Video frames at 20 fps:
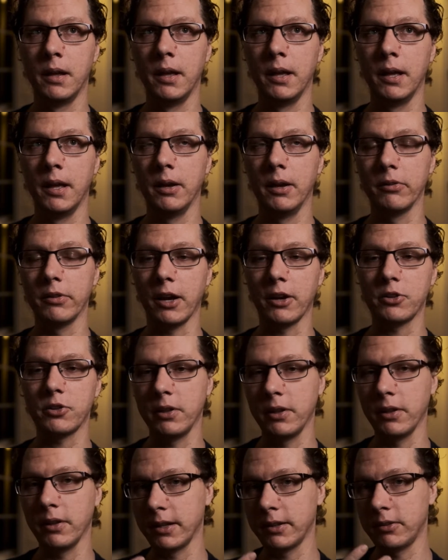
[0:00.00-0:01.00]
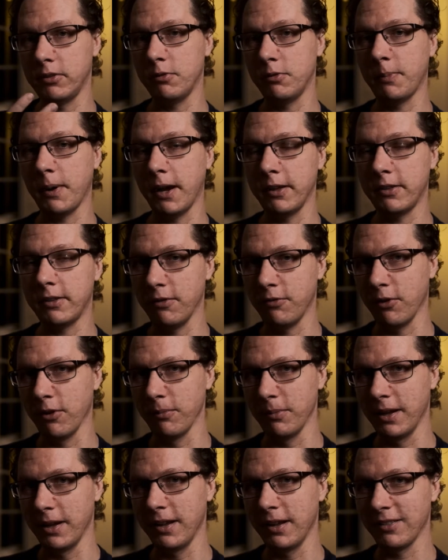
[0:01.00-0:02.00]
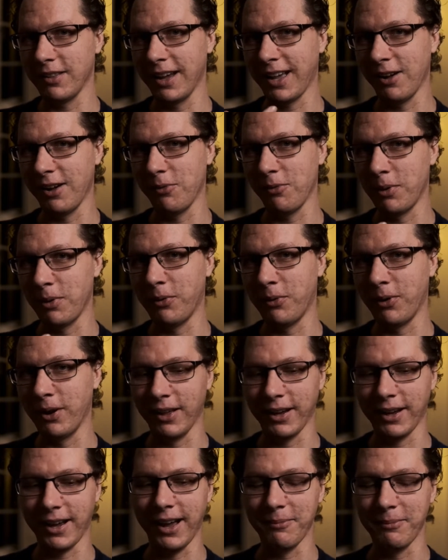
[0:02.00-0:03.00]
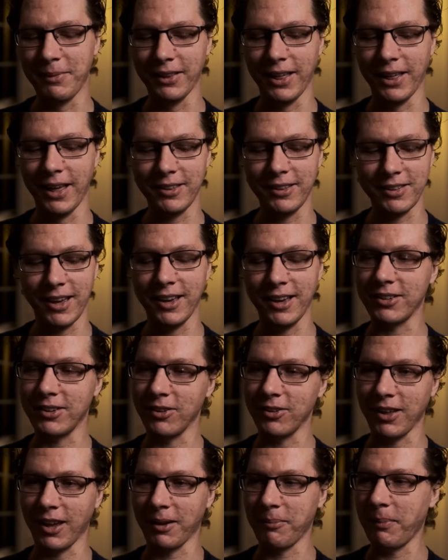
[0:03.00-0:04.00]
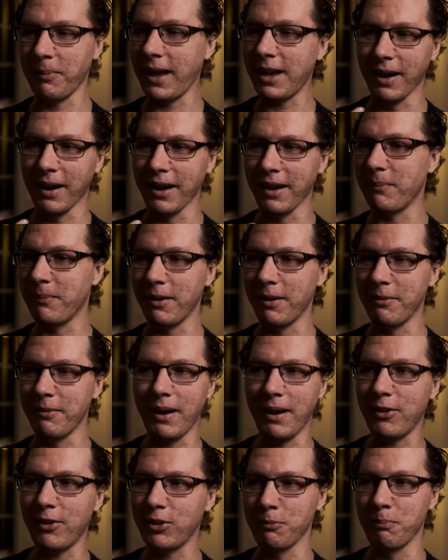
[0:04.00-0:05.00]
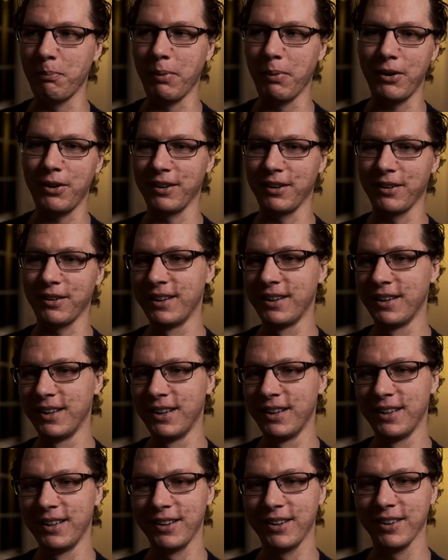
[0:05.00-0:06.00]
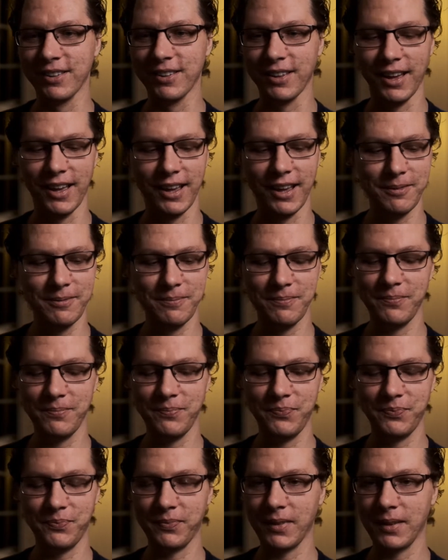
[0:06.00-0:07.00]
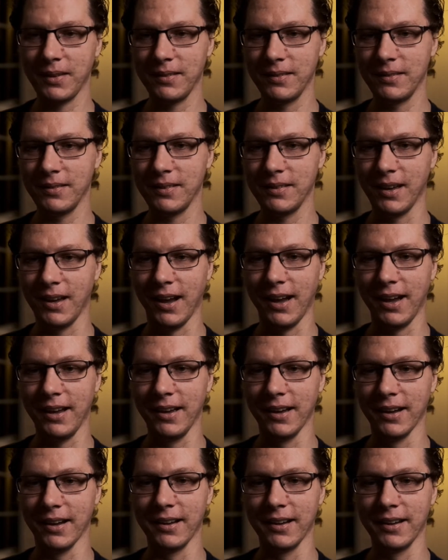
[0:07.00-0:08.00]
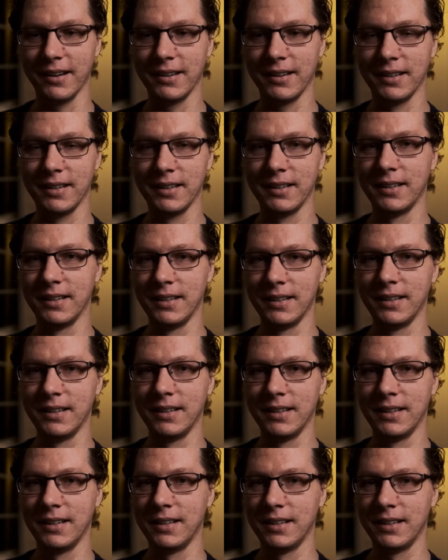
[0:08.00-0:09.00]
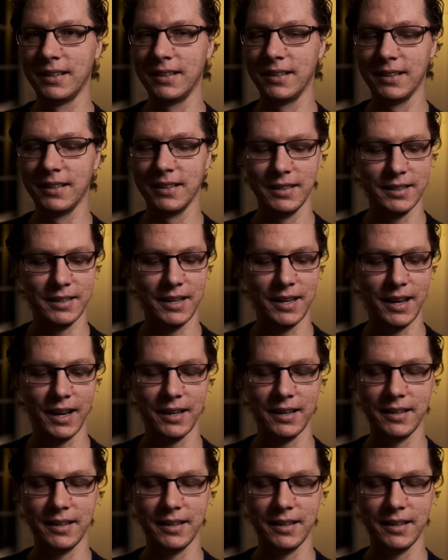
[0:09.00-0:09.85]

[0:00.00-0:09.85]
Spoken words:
It was actually like too spicy for me. Like at one point, like I had my last slice, I was like, man, my mouth is burning. Cause like, yeah, yeah,